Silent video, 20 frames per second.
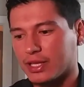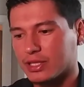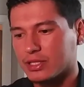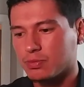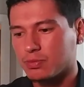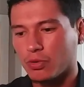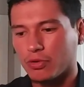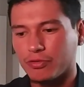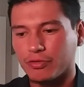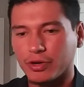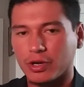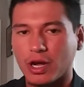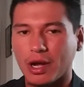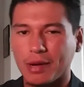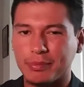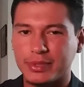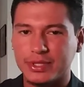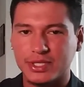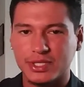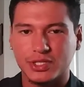That's more for
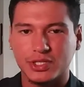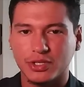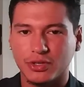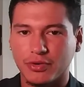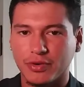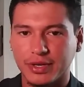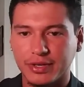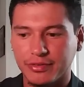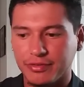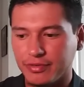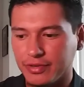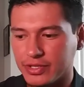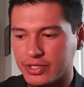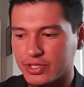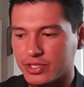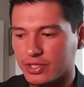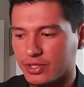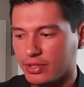competition grade fish.